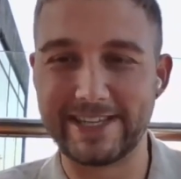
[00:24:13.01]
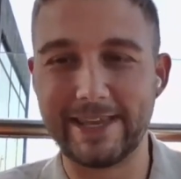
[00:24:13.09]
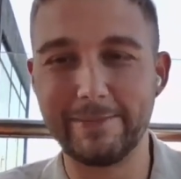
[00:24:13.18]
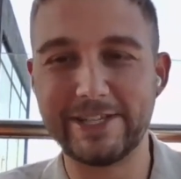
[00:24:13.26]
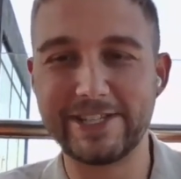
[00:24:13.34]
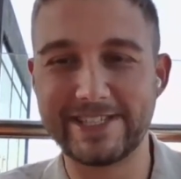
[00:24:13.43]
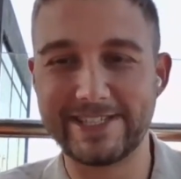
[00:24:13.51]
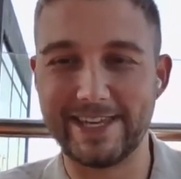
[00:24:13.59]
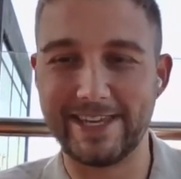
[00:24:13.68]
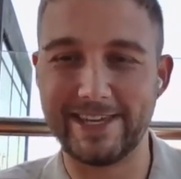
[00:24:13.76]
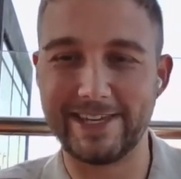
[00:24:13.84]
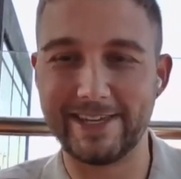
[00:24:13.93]
and let me just
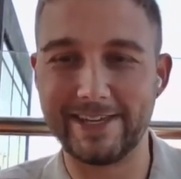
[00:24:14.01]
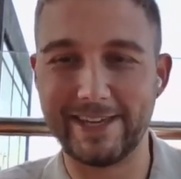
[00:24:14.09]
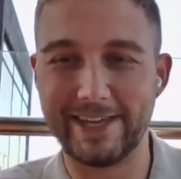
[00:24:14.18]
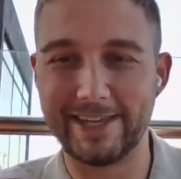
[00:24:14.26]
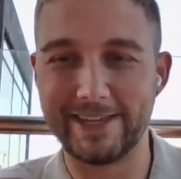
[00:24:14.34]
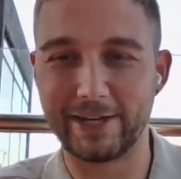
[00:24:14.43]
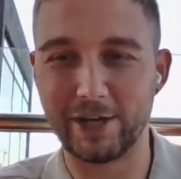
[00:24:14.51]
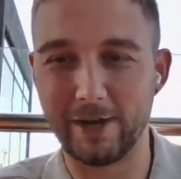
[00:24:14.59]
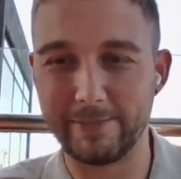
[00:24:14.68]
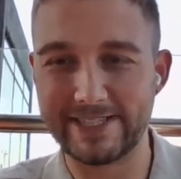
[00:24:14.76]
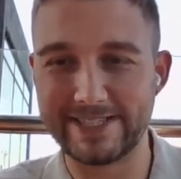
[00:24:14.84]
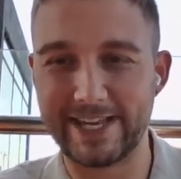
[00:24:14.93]
see in the
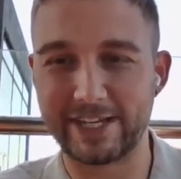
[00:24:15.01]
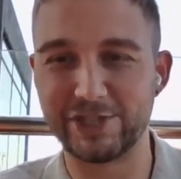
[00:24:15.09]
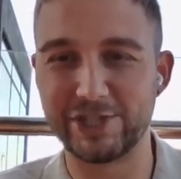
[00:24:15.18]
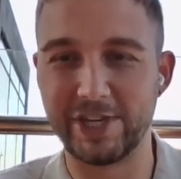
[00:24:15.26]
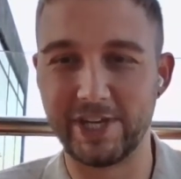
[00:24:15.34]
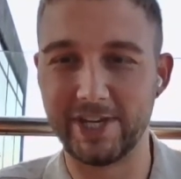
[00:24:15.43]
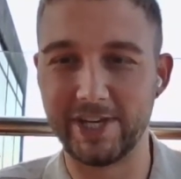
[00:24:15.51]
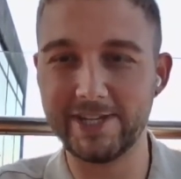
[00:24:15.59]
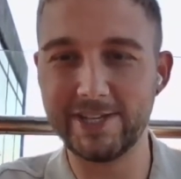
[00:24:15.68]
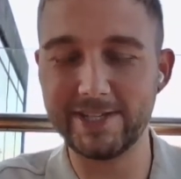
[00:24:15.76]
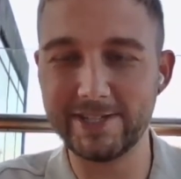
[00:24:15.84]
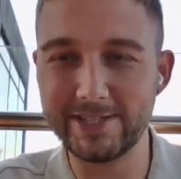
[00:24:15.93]
comment
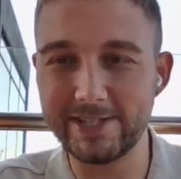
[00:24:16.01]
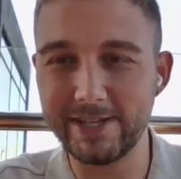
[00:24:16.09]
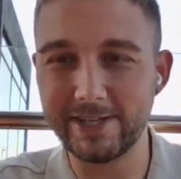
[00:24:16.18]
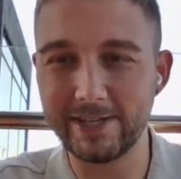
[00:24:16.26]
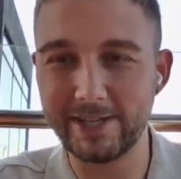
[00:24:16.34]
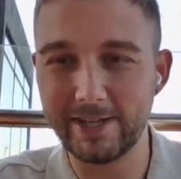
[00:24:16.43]
section